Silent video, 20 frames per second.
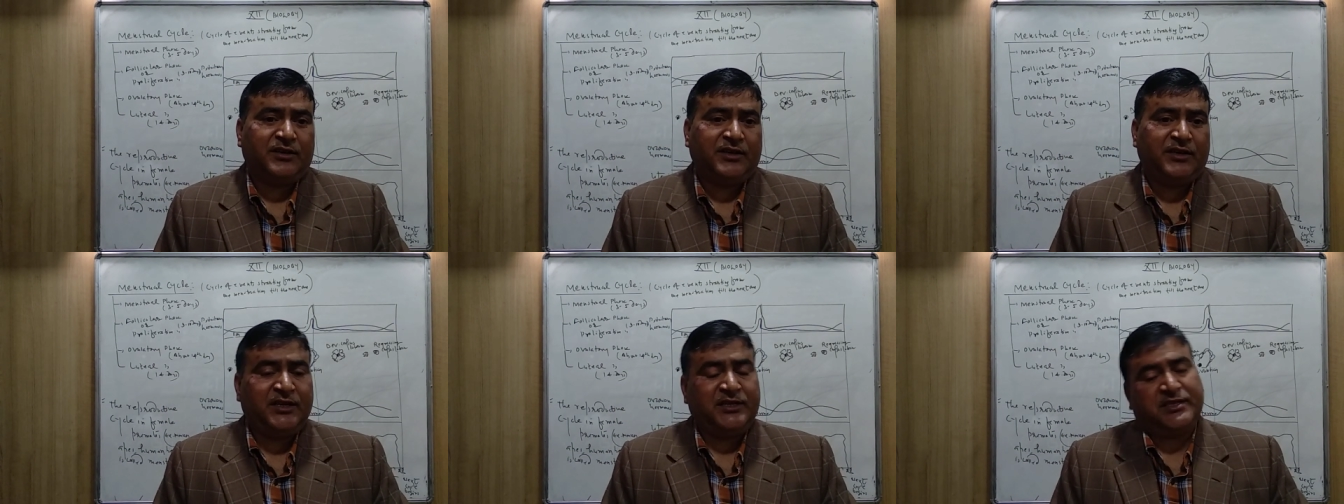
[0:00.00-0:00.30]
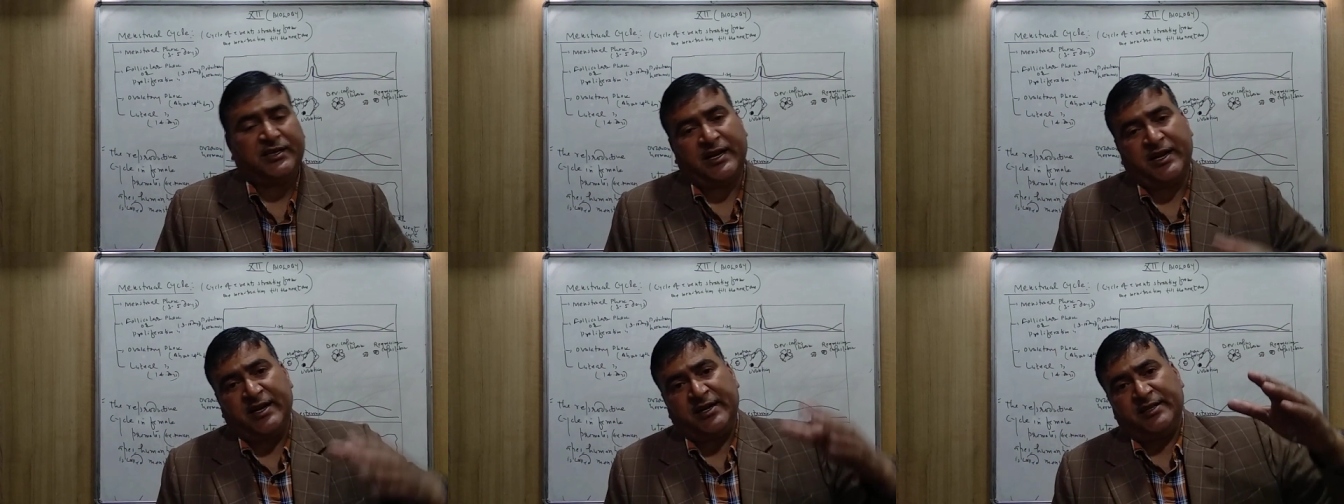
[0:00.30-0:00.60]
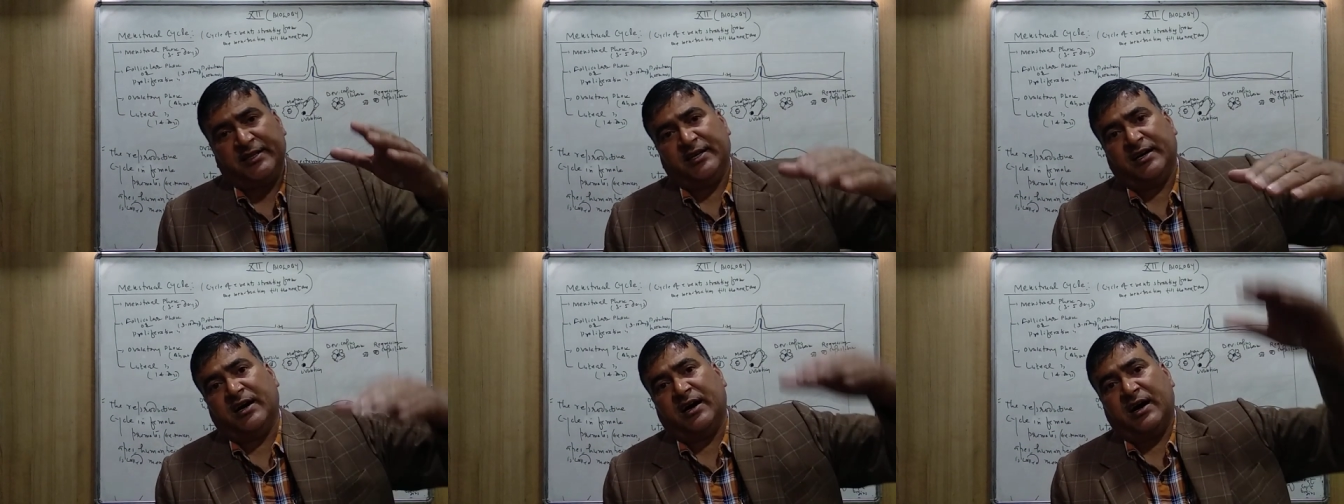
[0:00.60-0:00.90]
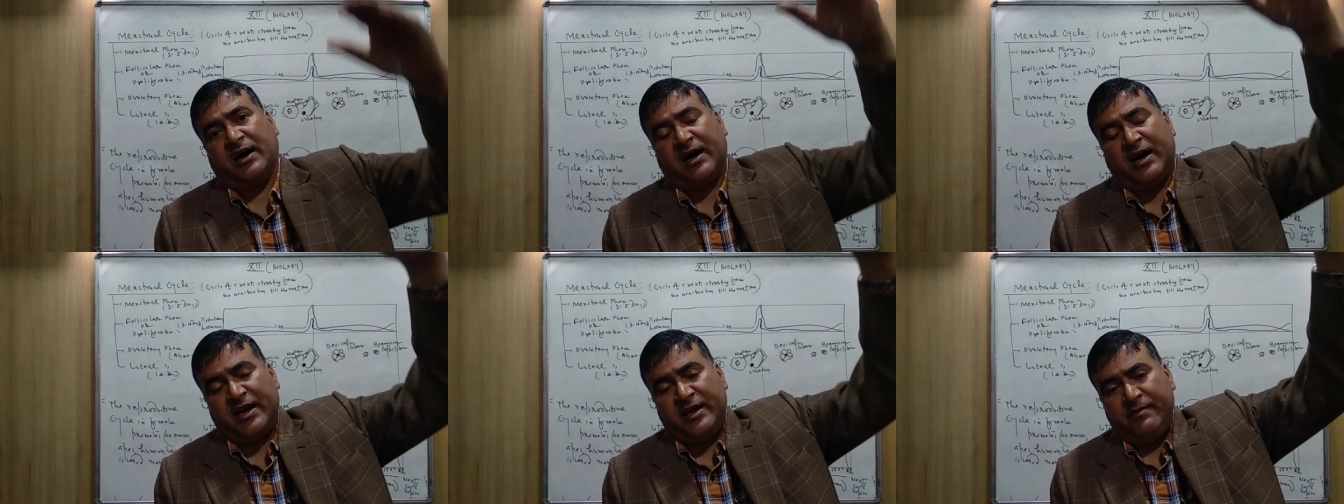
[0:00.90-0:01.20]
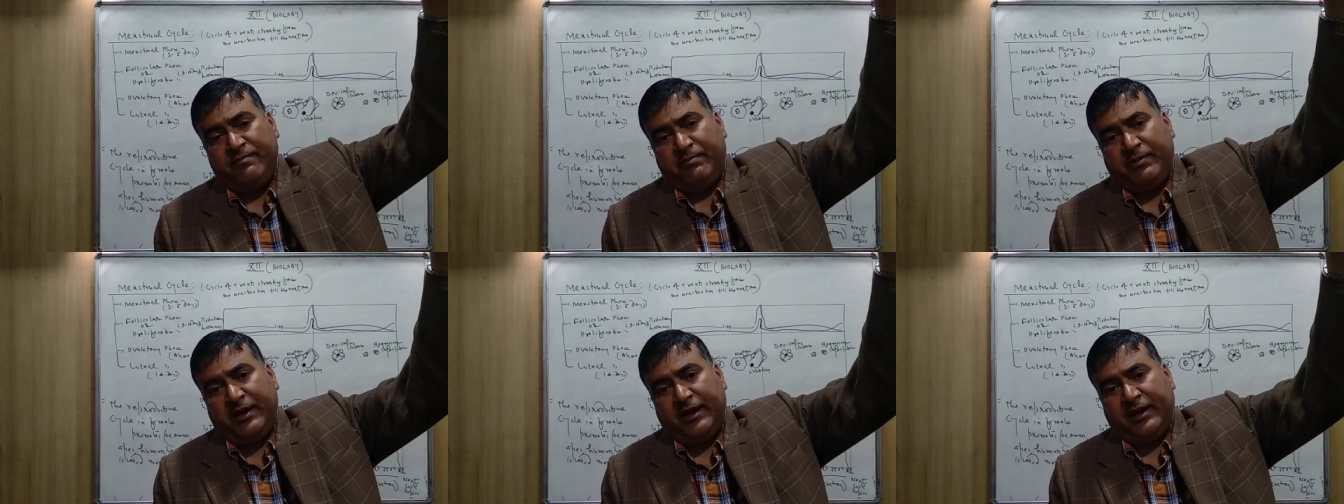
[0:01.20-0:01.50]
is at the
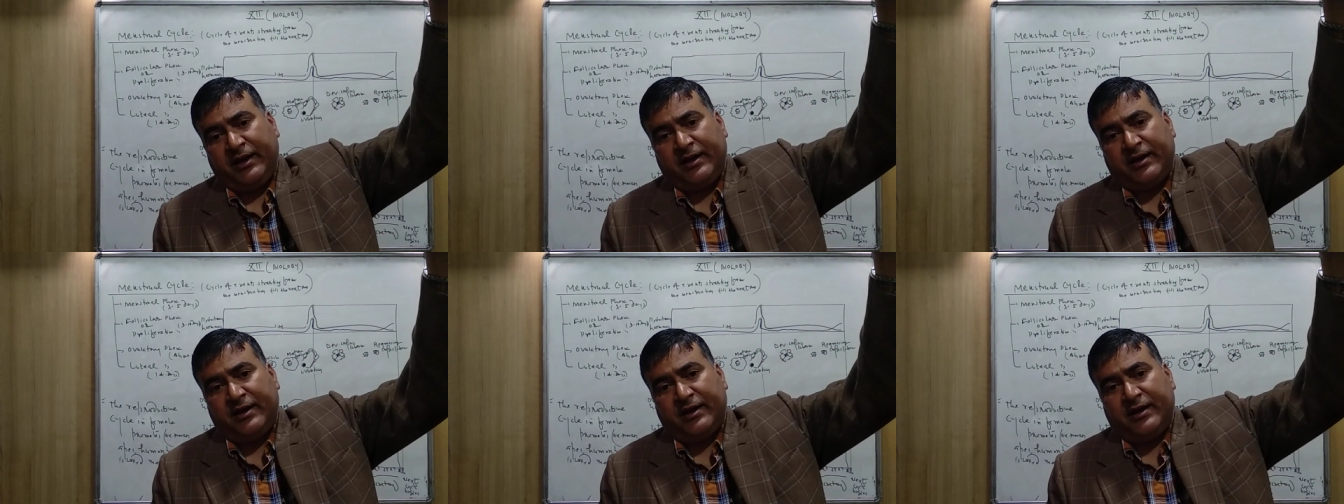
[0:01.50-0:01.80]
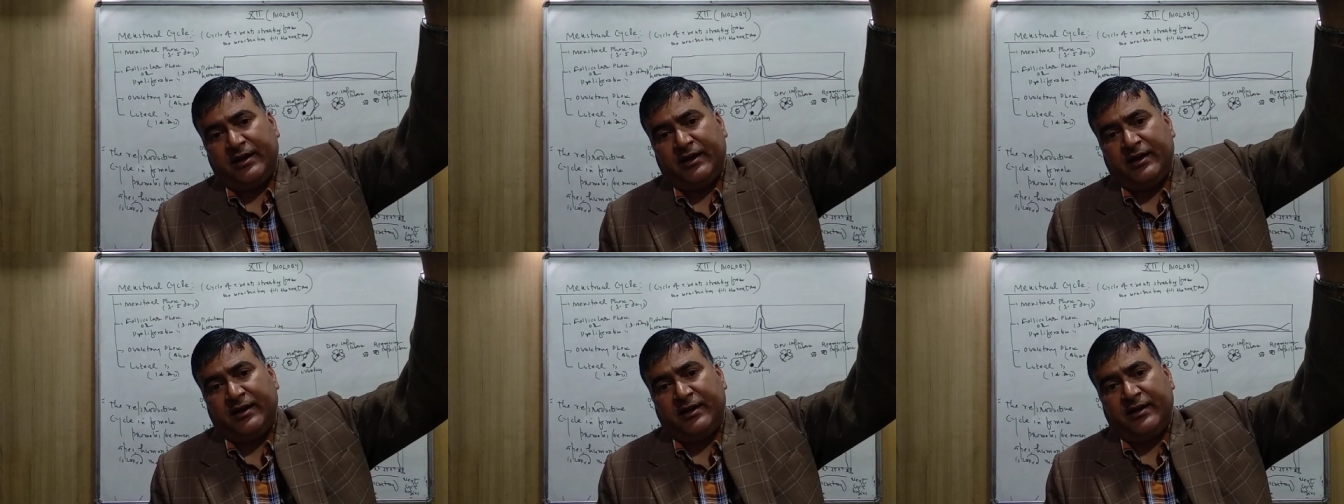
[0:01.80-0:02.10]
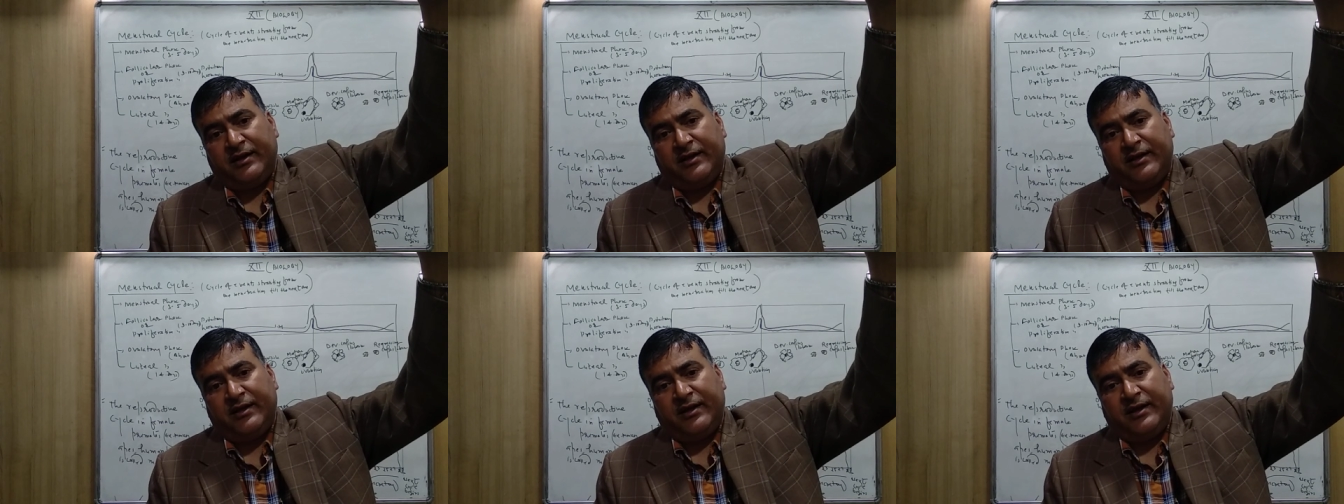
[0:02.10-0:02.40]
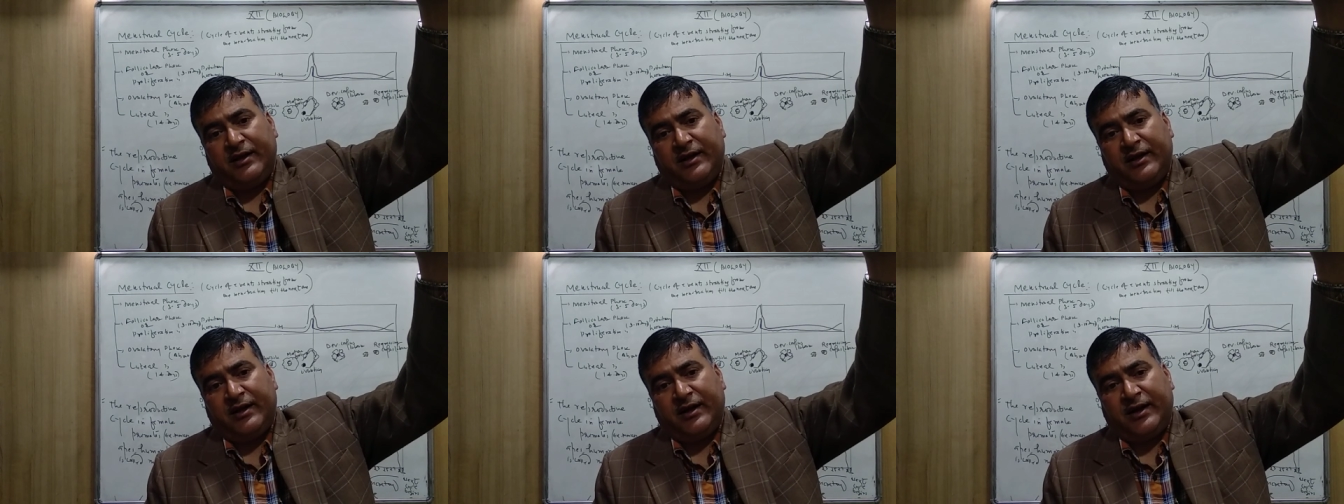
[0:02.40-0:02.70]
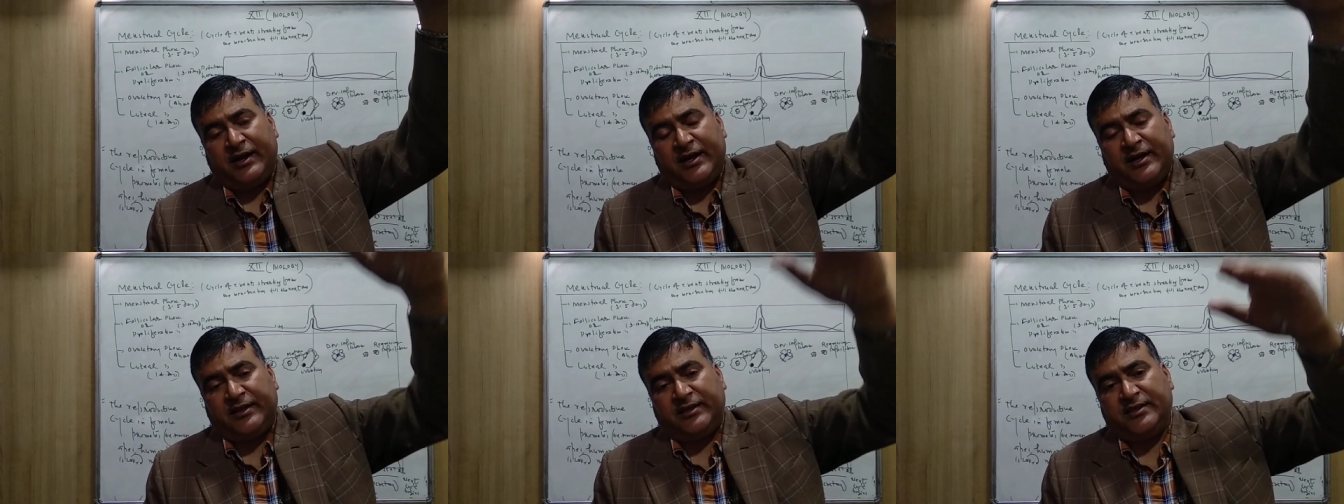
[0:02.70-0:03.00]
high peak,
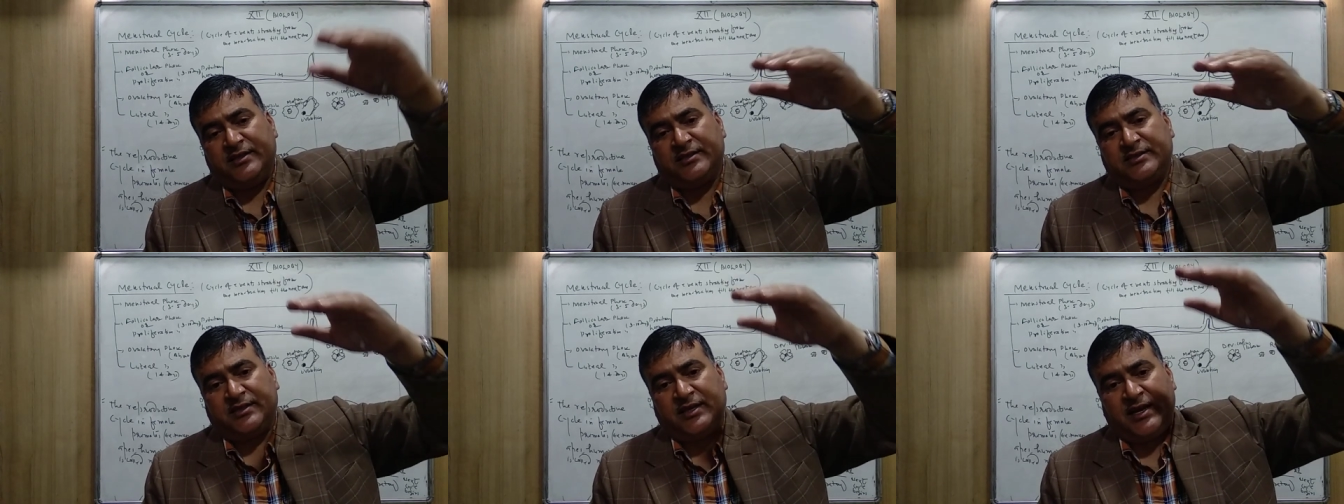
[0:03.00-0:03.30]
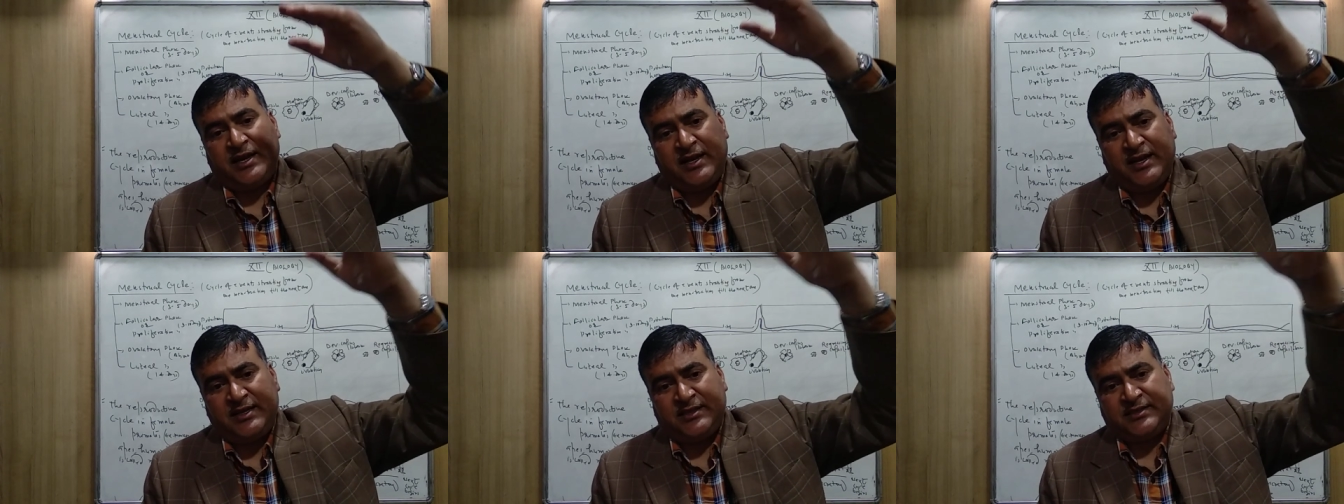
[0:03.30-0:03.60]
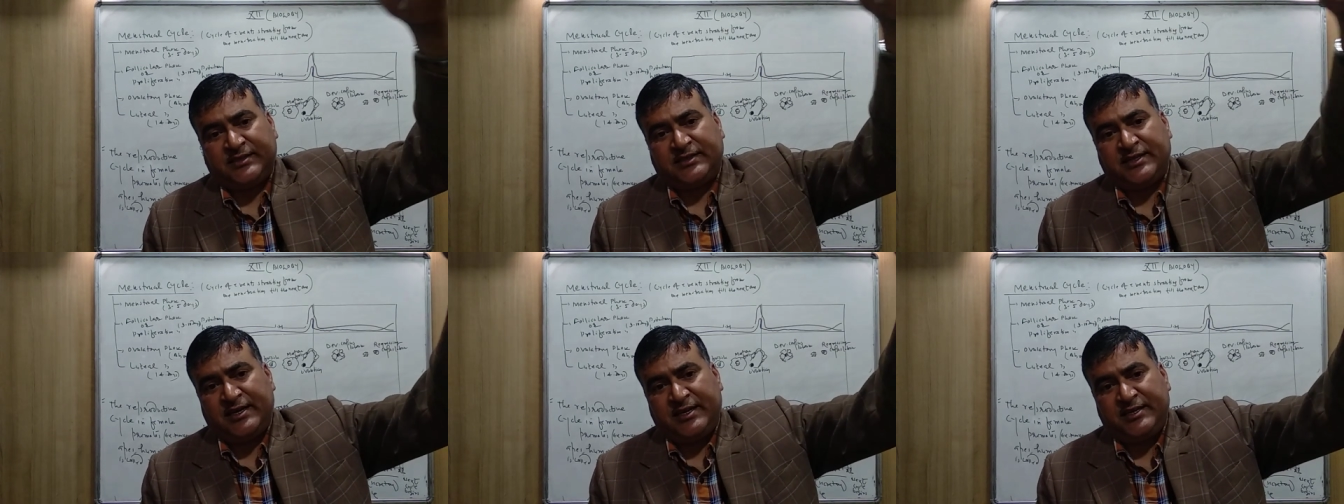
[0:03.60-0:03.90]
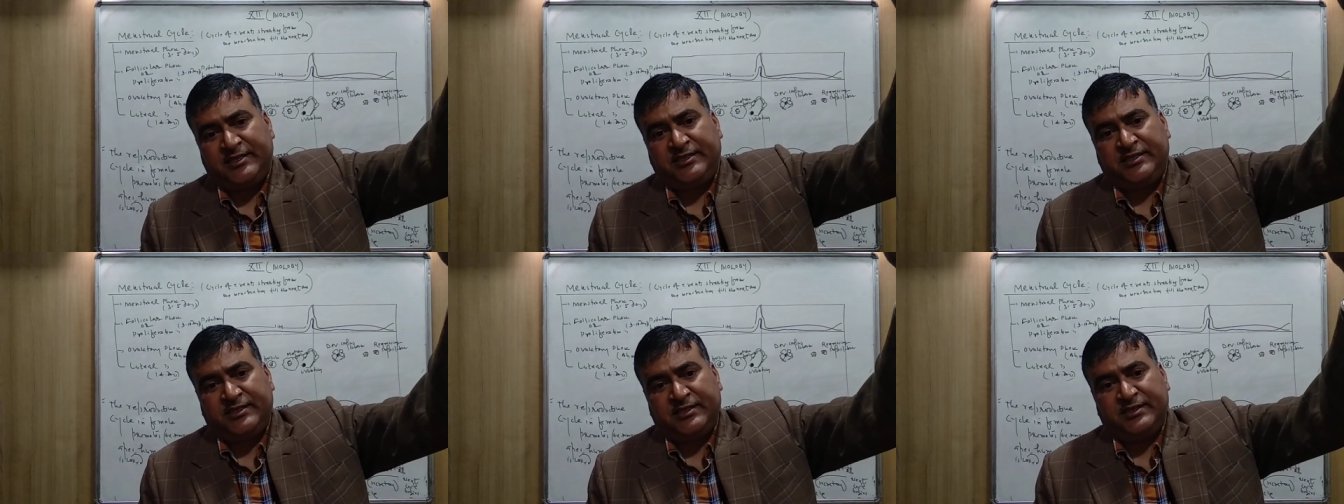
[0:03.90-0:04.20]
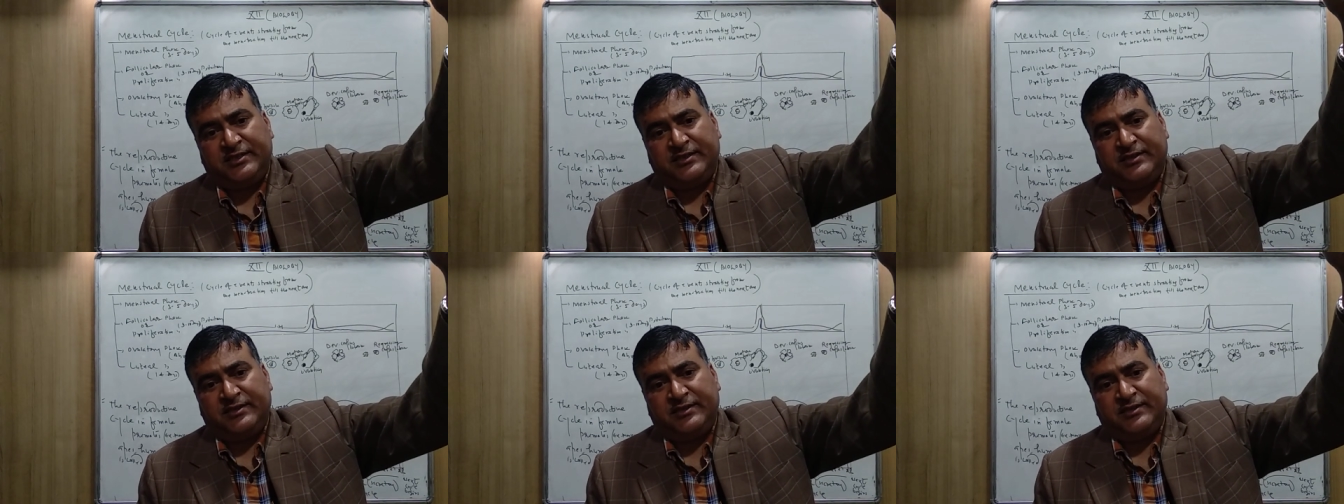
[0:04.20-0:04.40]
and this LH surge